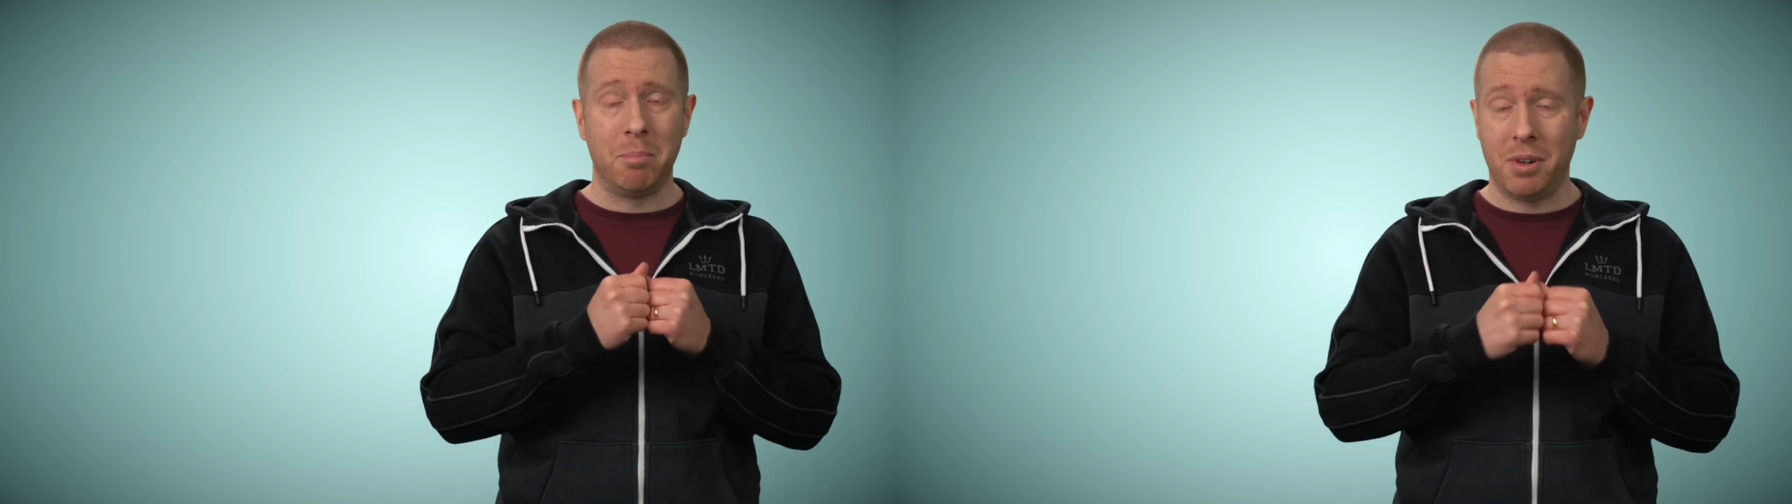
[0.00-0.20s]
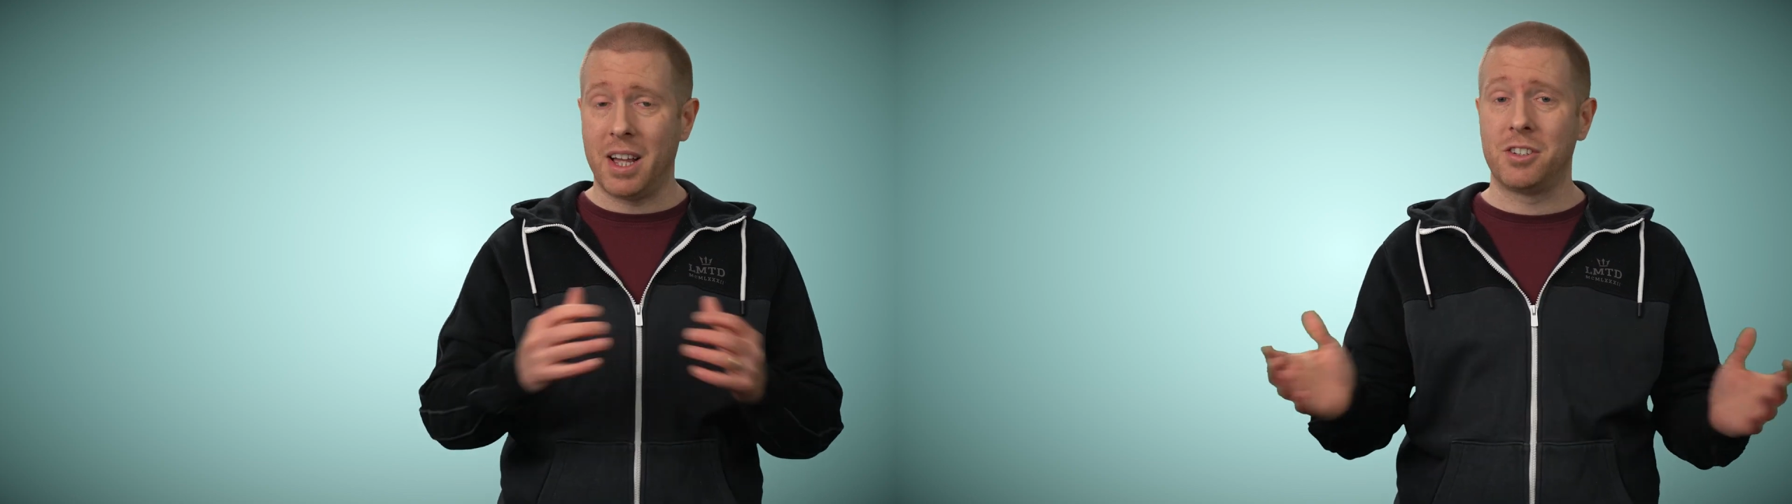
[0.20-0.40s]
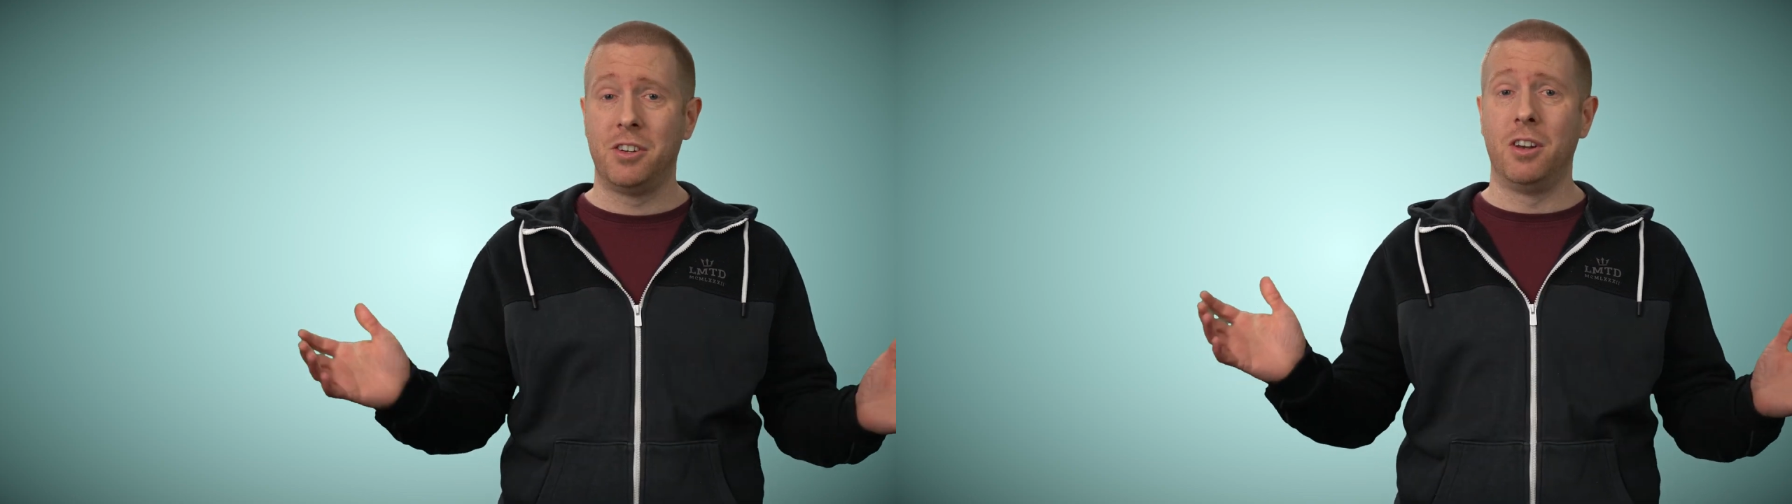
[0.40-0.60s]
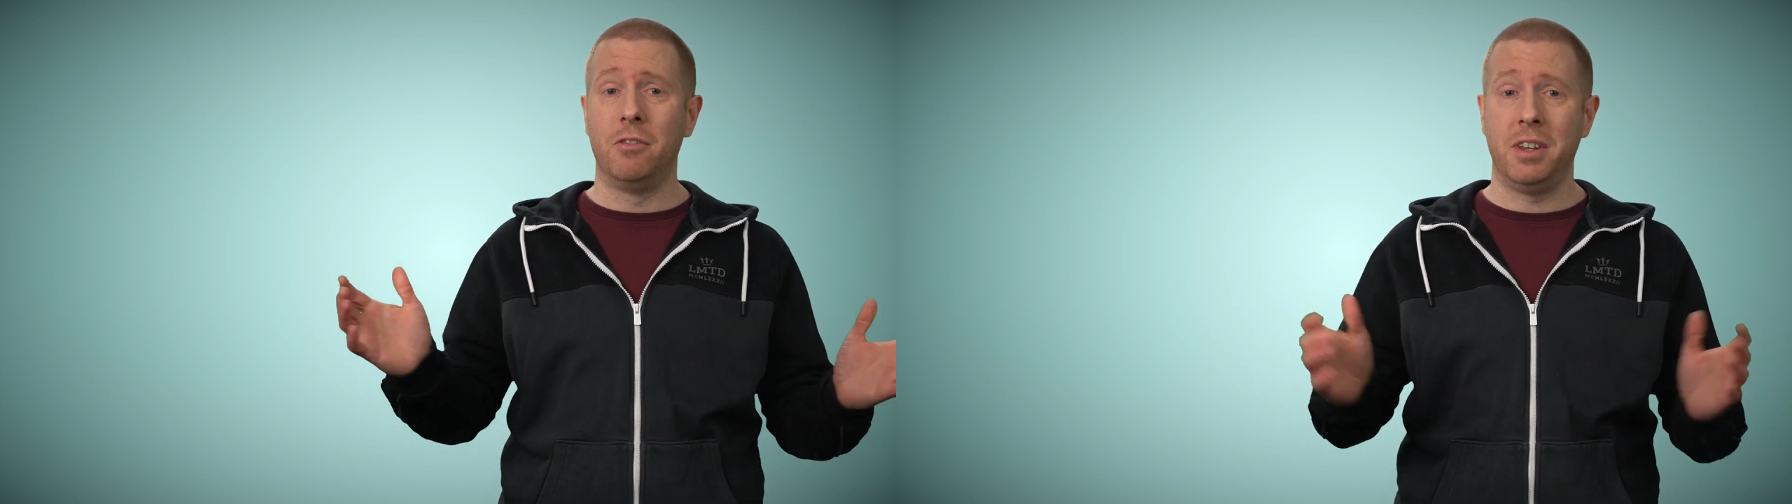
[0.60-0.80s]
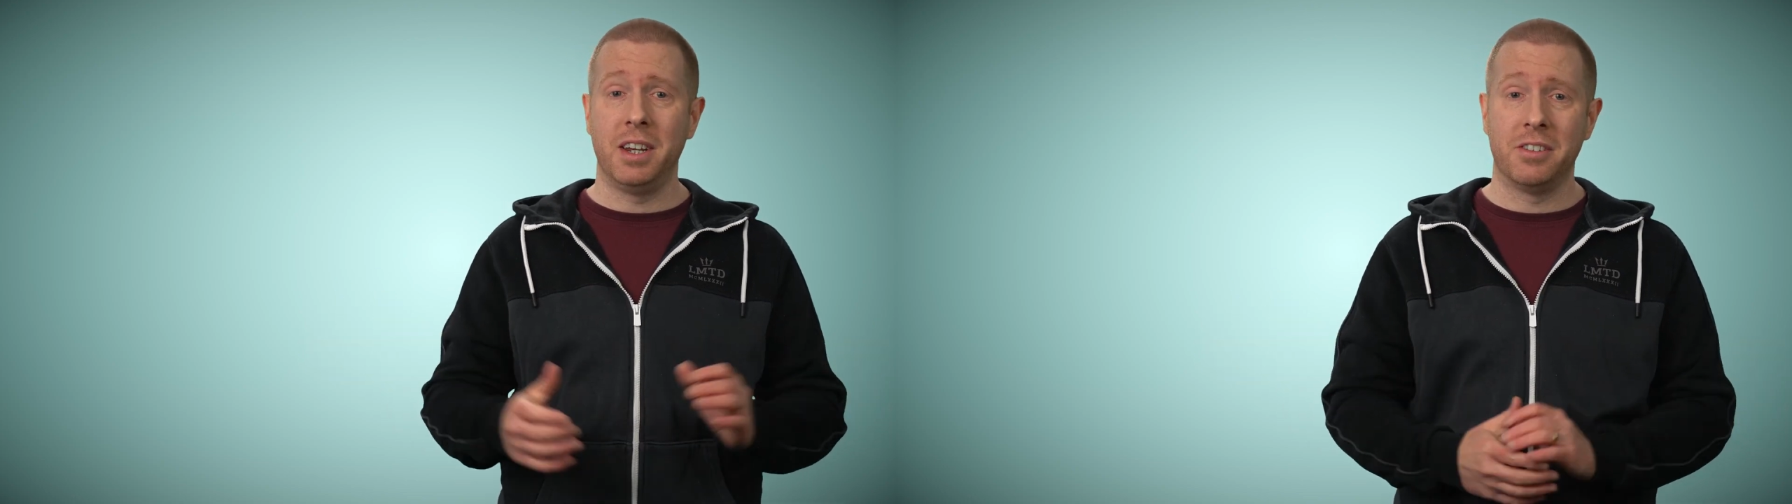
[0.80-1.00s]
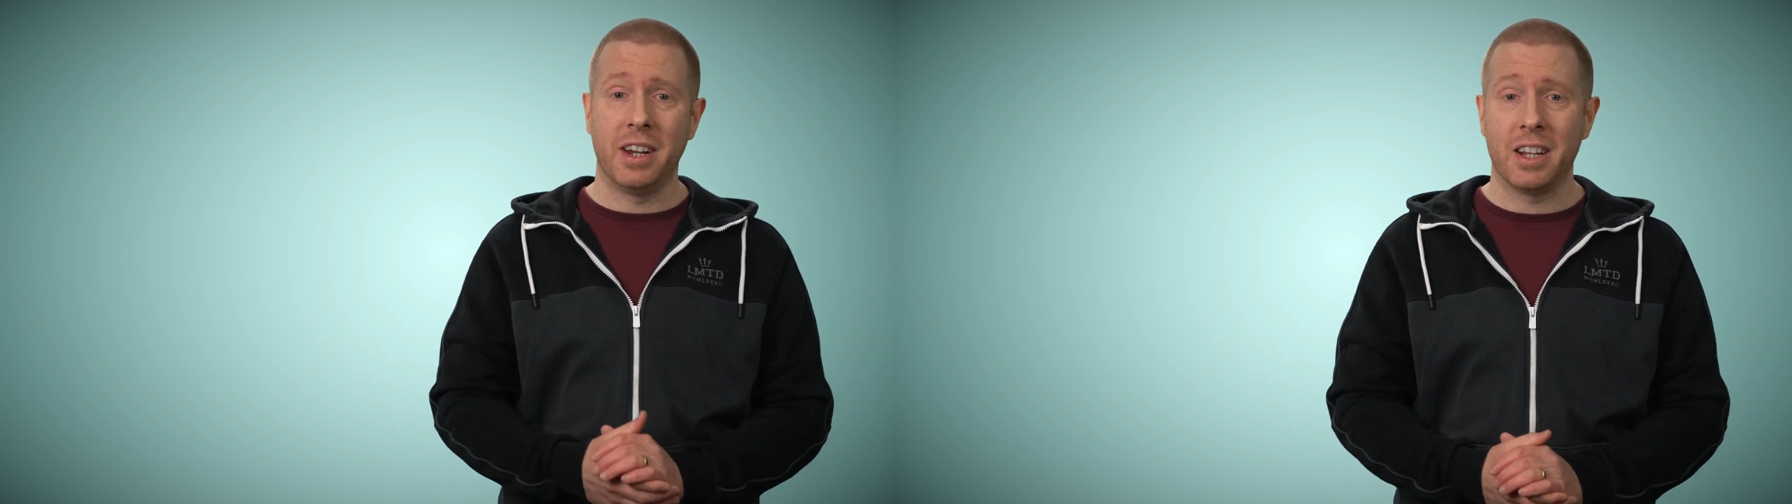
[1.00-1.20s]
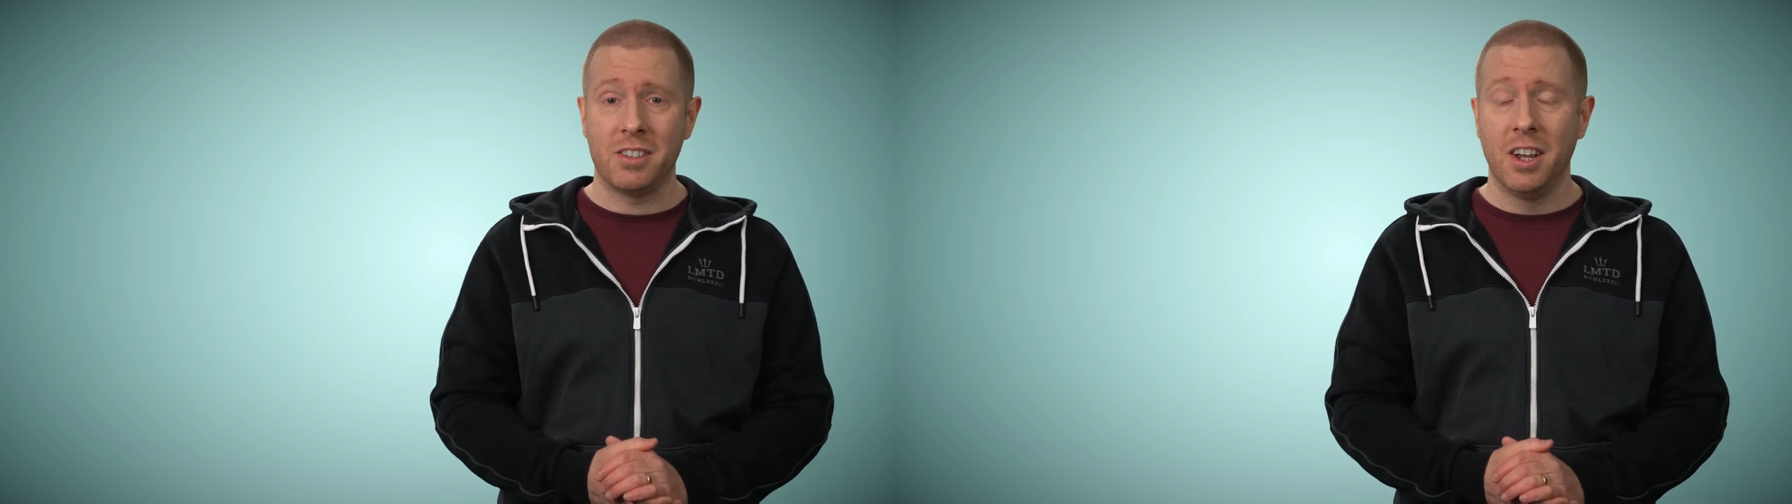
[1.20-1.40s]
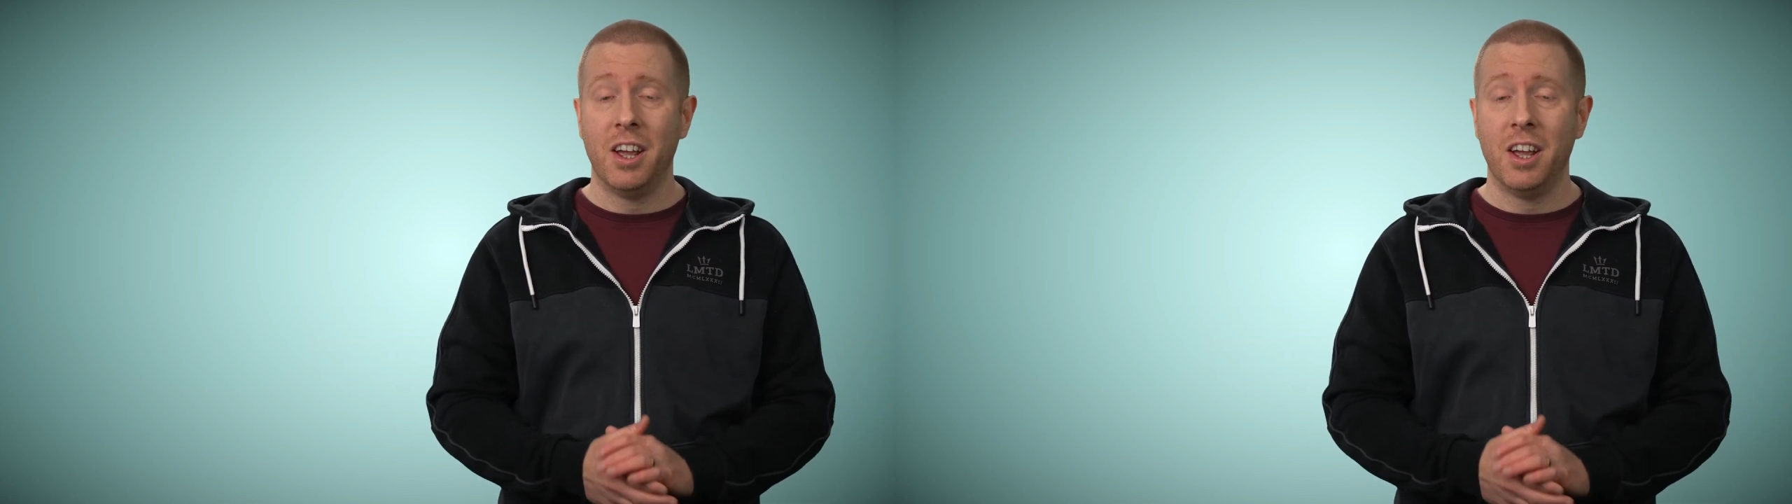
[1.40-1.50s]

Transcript: plastered all over the internet.